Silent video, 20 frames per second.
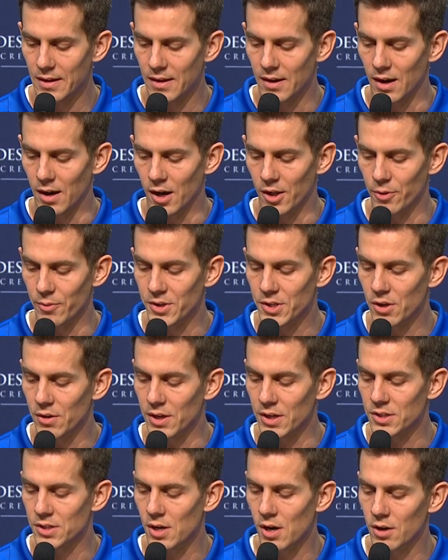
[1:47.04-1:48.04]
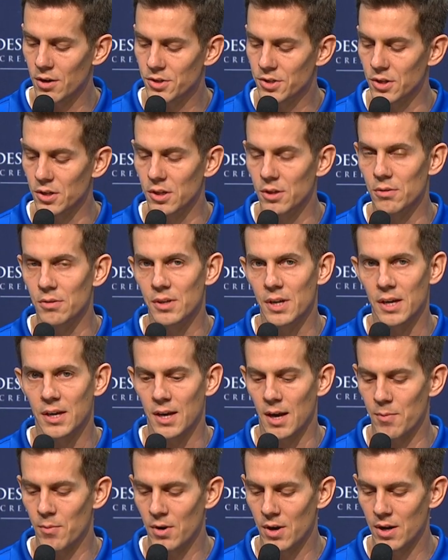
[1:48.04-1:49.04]
Uh, other returning starters include Nick
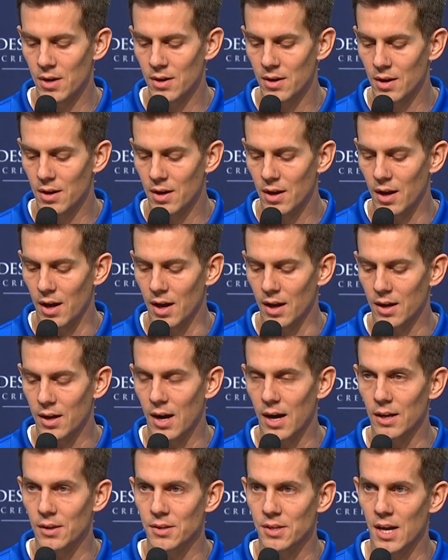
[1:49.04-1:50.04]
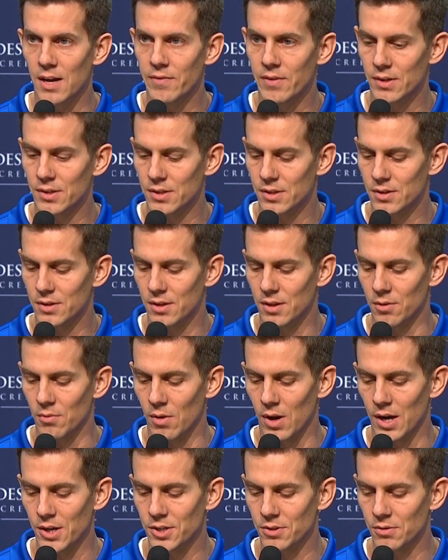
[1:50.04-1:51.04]
Emery and Kyle Davis. The
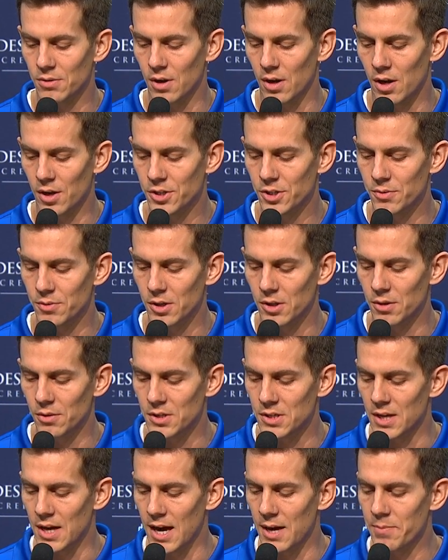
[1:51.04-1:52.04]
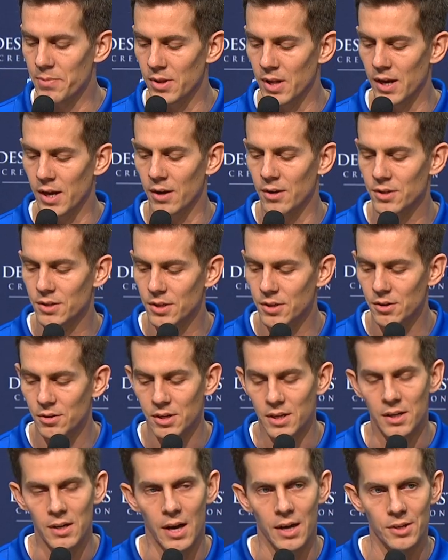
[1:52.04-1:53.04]
roster also includes nine players who
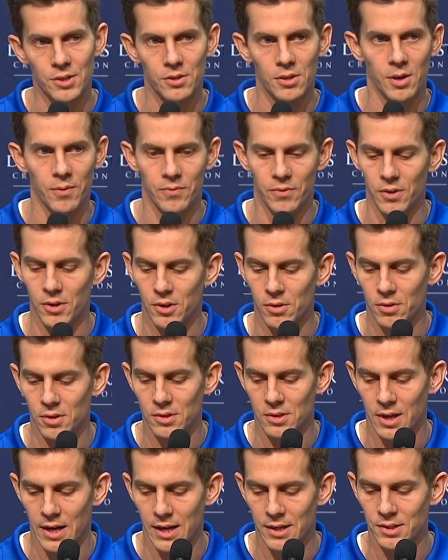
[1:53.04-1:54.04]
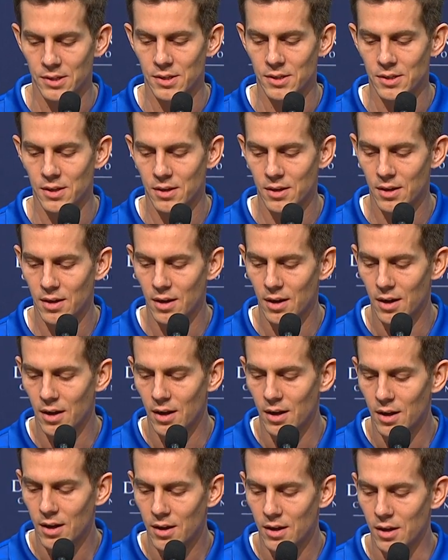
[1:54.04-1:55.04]
did not suit up for the Cougars last season,
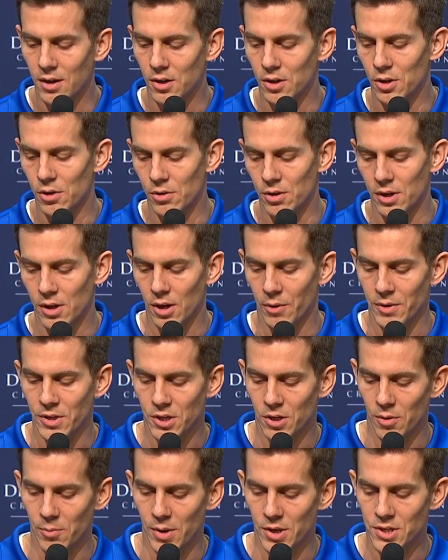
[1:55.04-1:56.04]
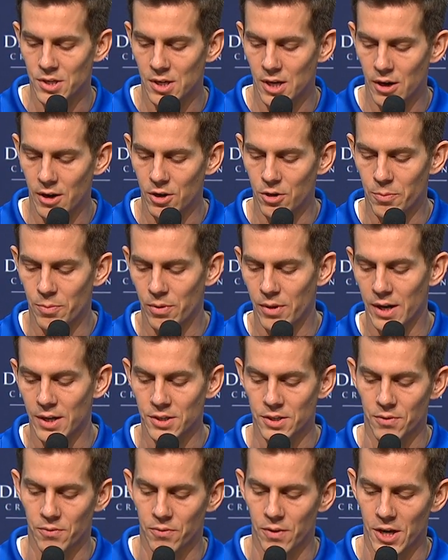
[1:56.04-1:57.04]
including a return missionary who played
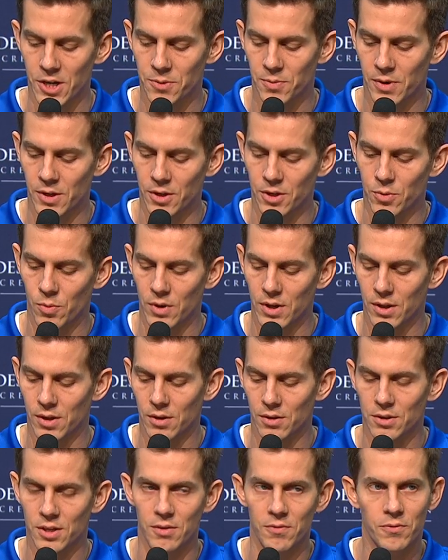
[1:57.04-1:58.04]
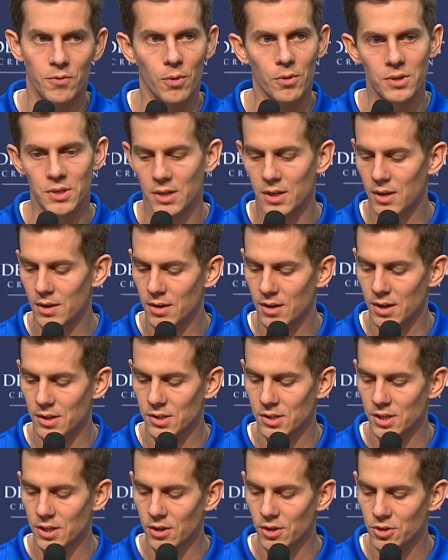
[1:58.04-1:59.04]
as a freshman in 2013 14, a
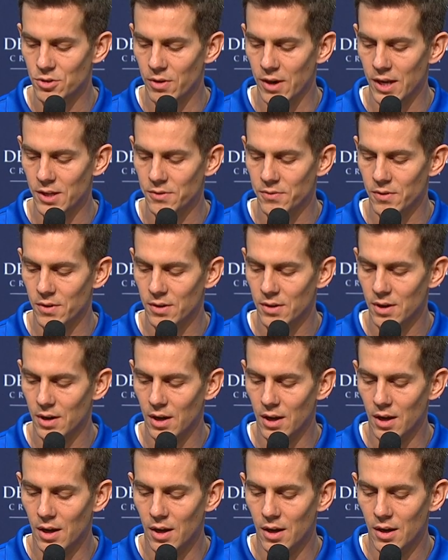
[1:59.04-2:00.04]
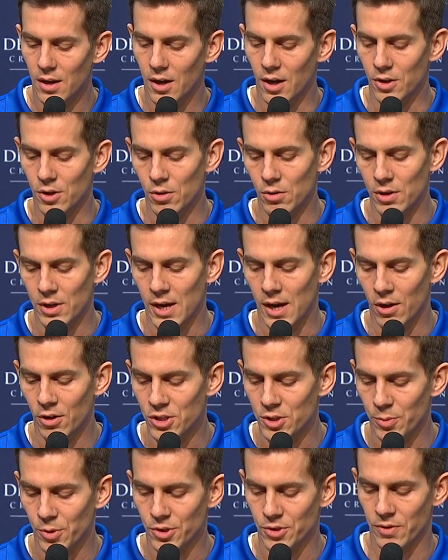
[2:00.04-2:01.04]
senior transfer, a newly
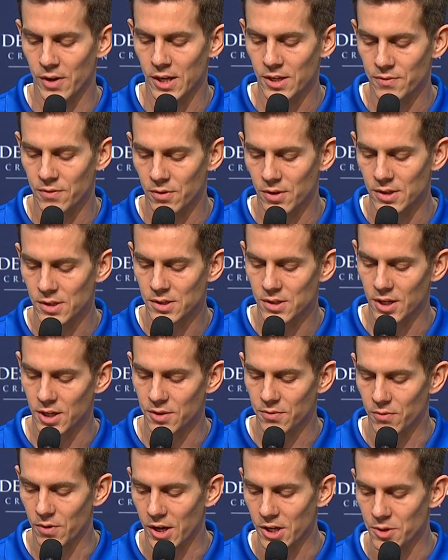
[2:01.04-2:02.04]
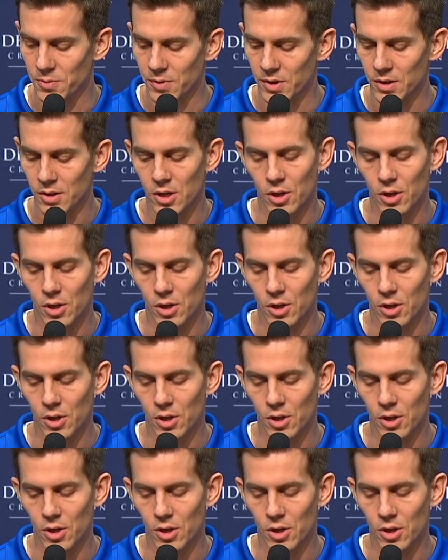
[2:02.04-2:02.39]
eligible transfer, and six freshmen.